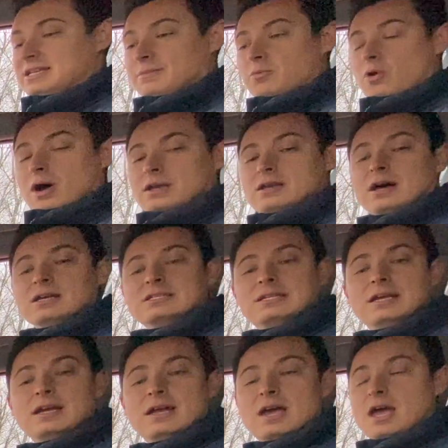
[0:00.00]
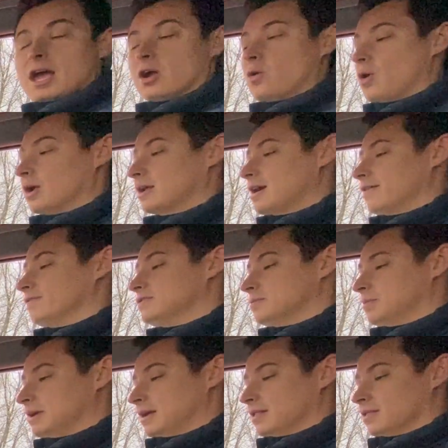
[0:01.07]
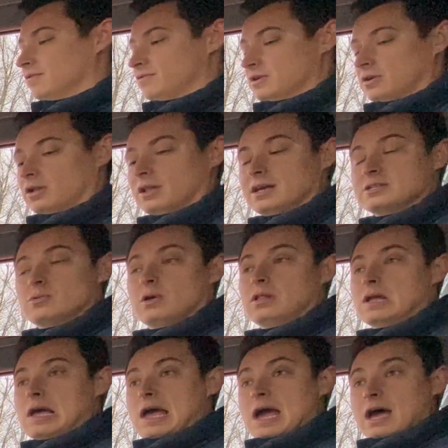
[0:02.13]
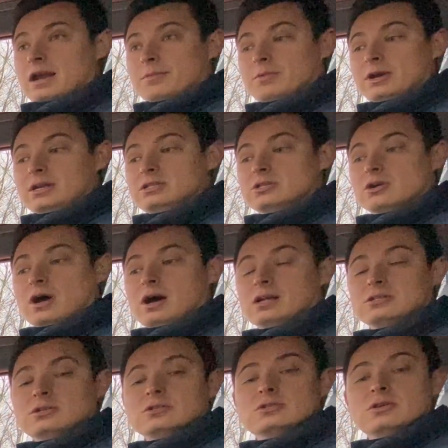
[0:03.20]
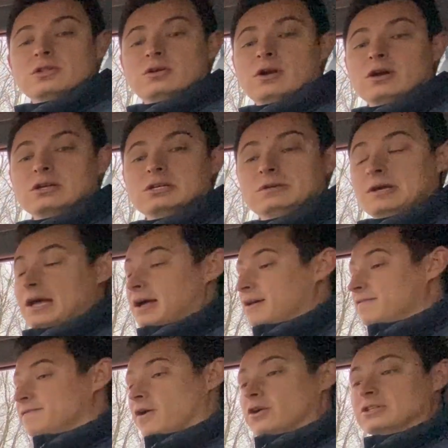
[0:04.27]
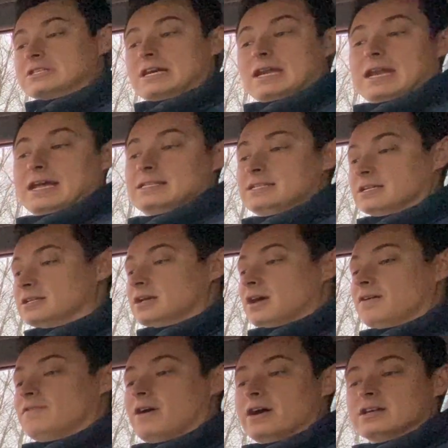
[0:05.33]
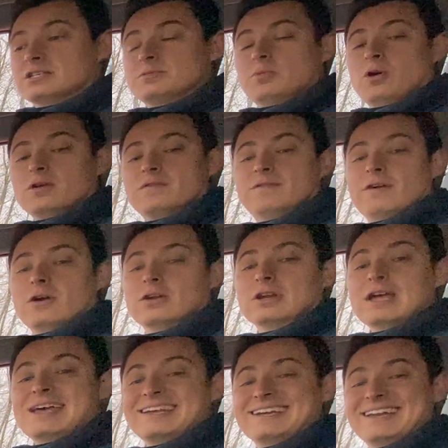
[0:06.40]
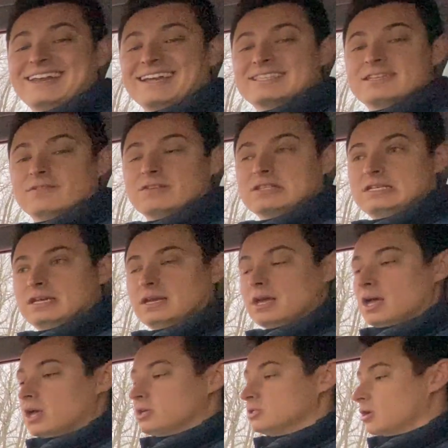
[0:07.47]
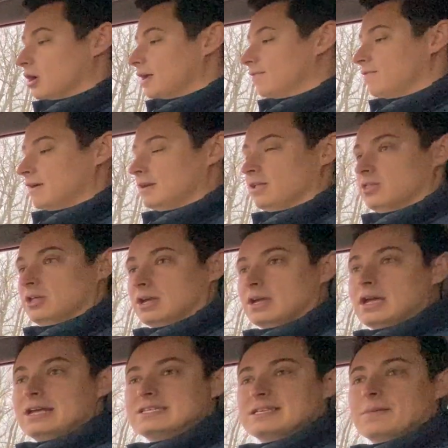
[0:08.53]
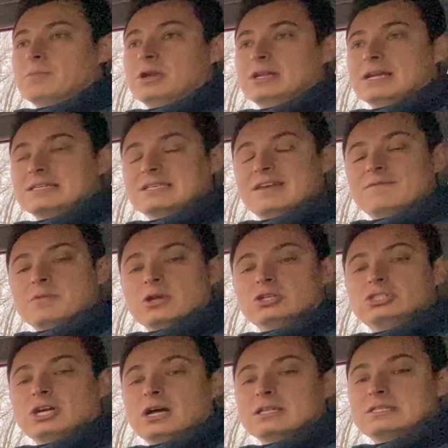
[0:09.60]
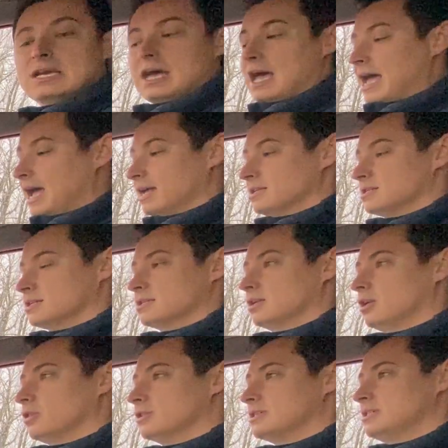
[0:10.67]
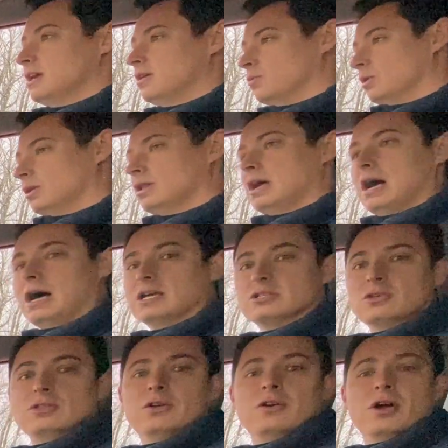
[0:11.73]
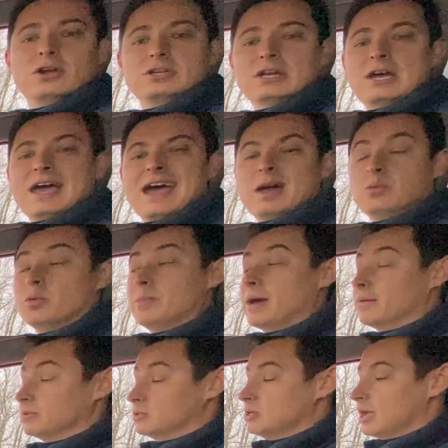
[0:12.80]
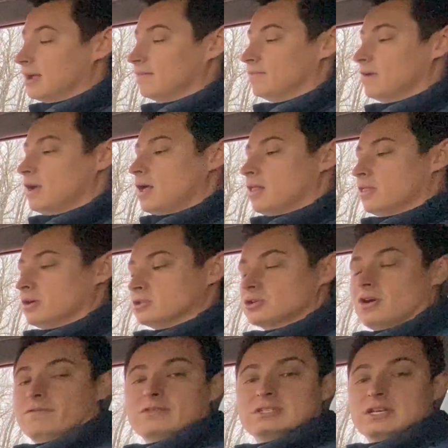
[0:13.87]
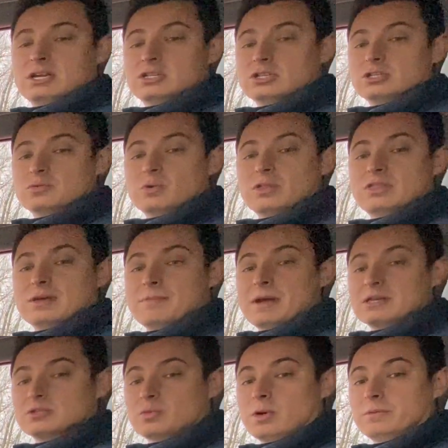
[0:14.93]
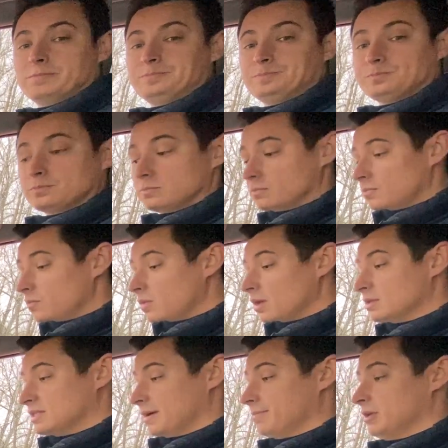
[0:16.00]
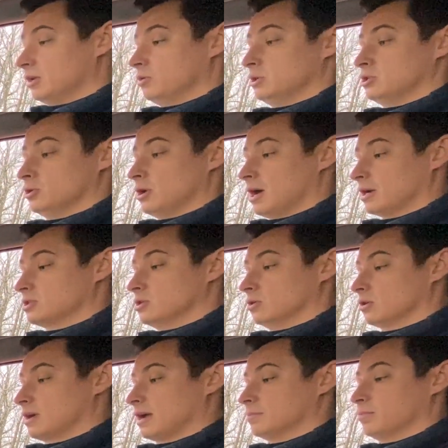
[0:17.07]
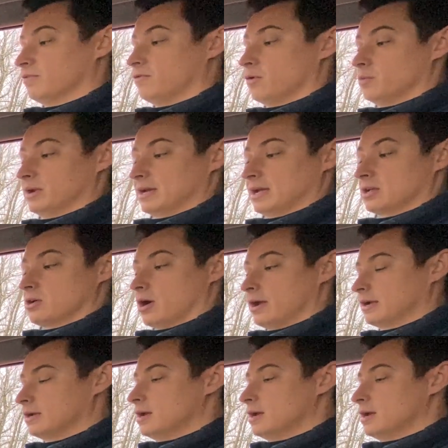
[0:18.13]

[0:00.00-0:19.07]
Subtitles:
up quite nicely and quite comfortably in the vehicle as well, and I'm ready to go out onto the road. Phones connected via smartphone connectivity, so if anything, somebody does give me a shout, hands are still on the steering wheel, eyes on the road, and we'll be able to have those conversations with them as well. Something you do like to look at before we get going,